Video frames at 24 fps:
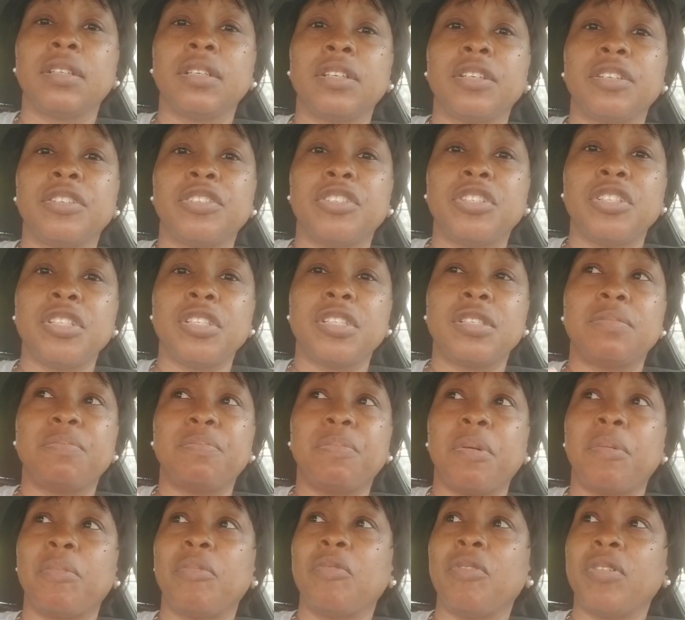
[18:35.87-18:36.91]
she's
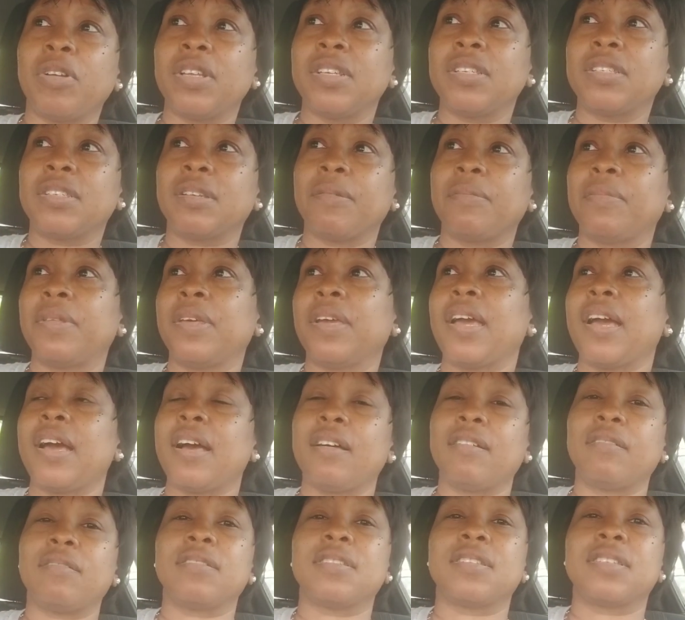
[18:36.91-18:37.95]
promoting something
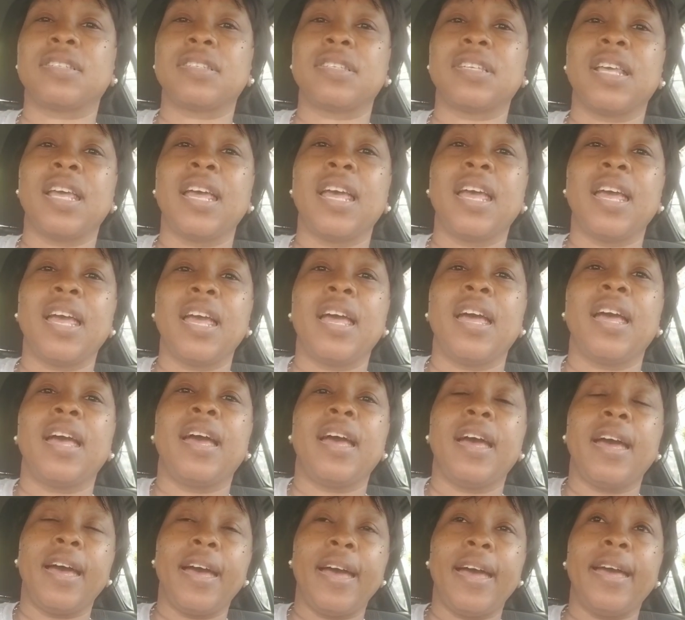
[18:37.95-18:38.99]
else,
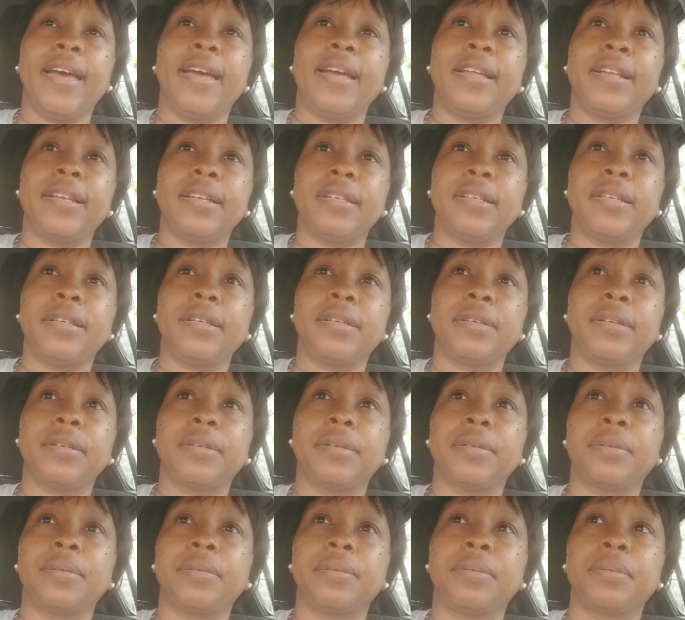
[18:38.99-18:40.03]
and
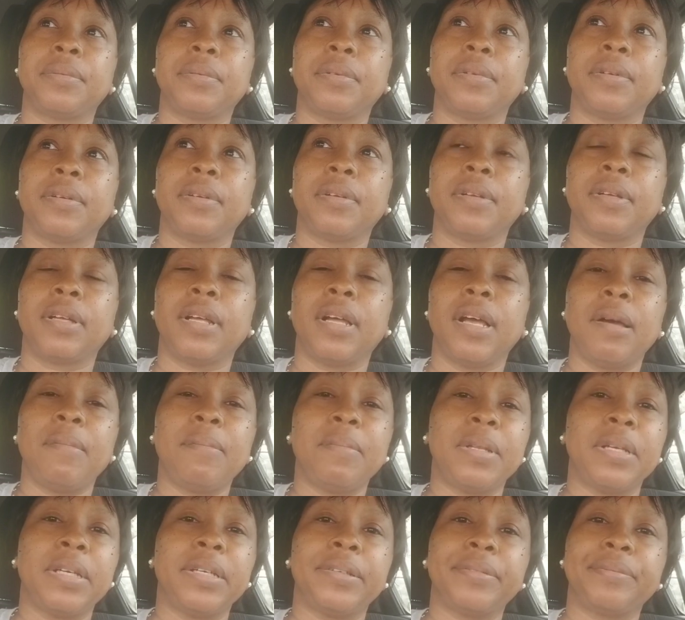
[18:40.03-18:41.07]
I'm
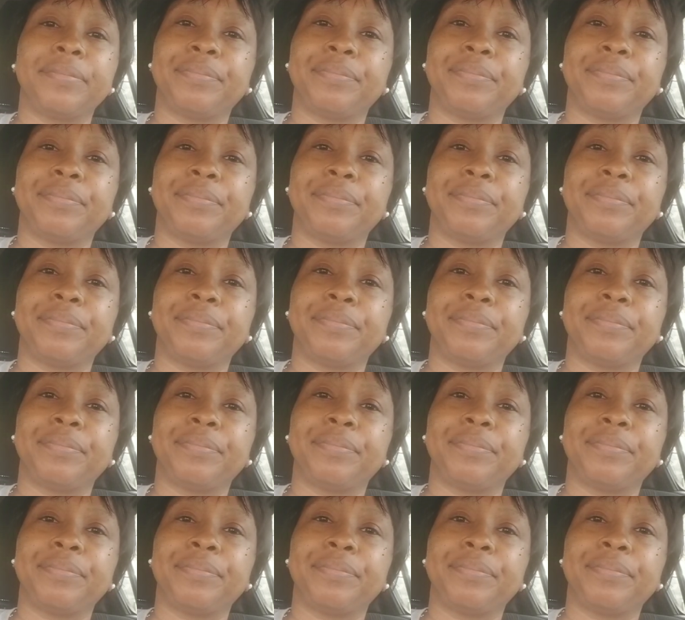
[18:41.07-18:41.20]
like,